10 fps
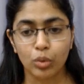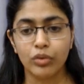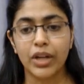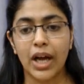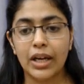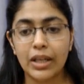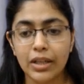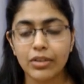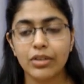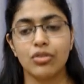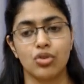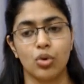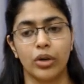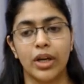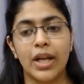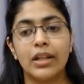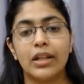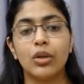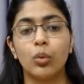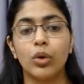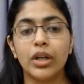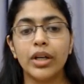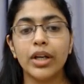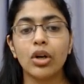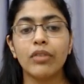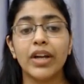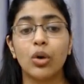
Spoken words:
proved unless it is shown that the verdict of